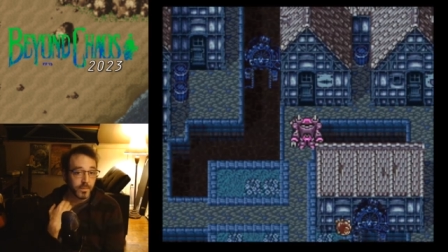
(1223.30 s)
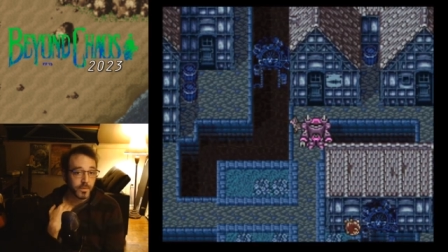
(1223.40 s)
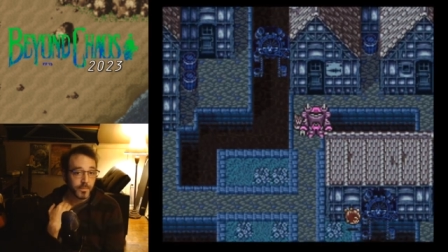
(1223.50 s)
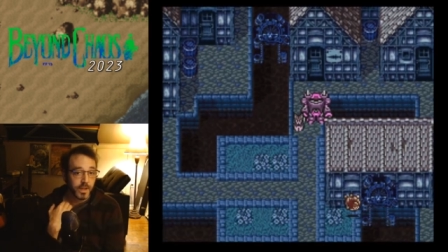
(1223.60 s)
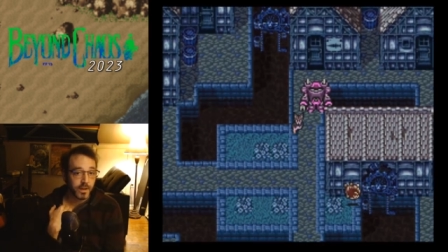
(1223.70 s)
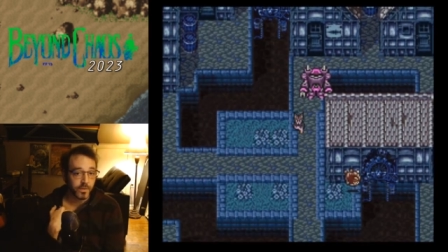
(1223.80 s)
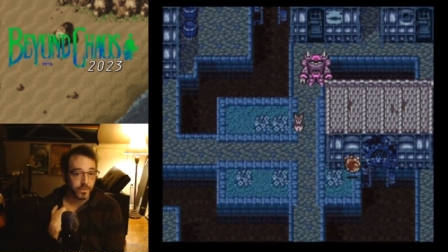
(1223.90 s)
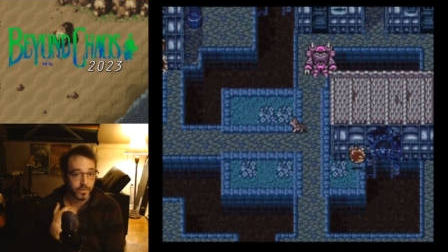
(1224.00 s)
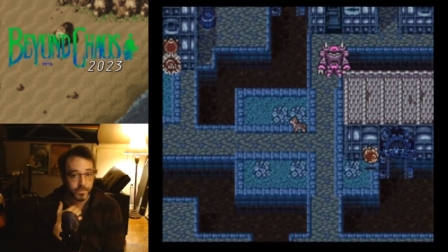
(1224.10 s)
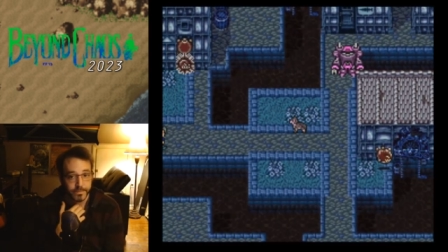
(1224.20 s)
up some
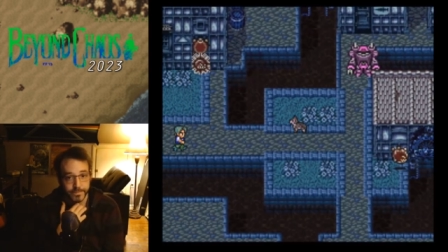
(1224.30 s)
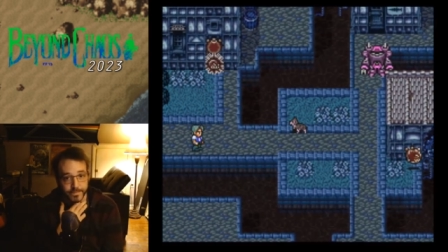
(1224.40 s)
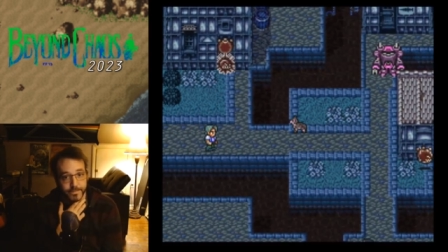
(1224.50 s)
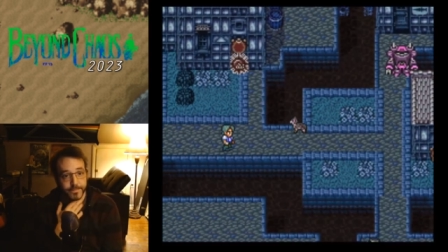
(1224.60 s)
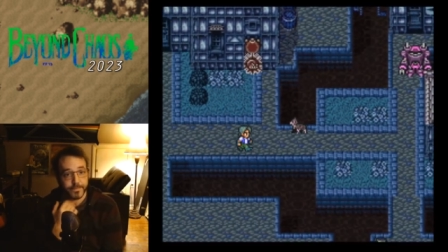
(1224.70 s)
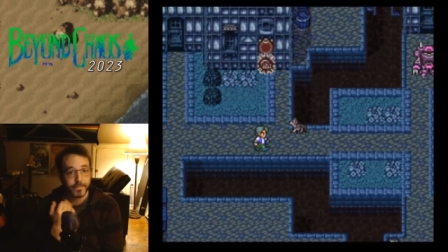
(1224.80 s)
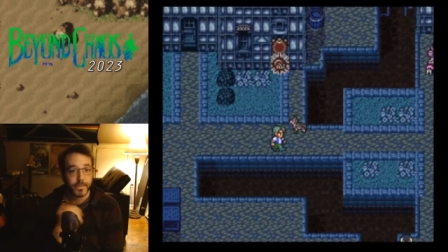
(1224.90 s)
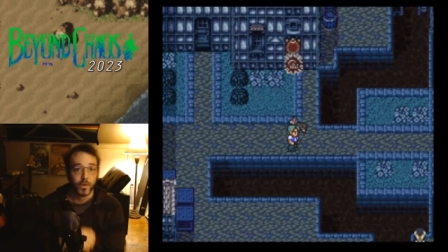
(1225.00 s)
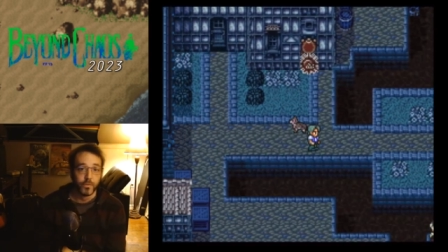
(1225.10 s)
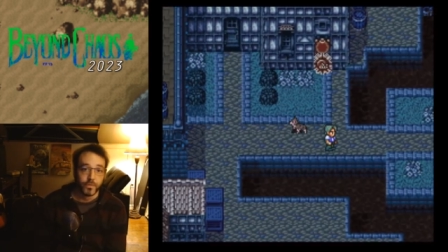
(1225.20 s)
tentacles.
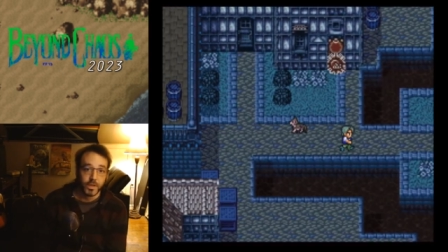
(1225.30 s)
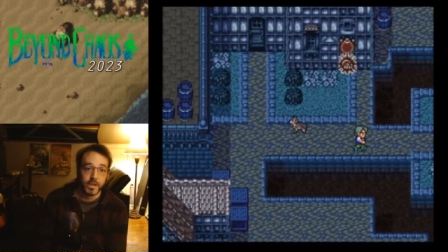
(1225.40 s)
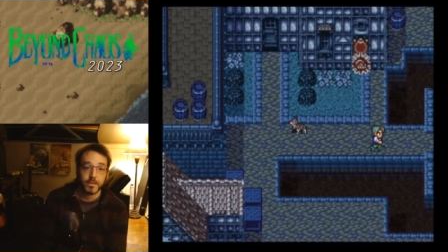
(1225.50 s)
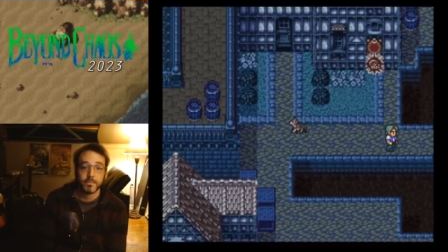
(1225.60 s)
Hopefully.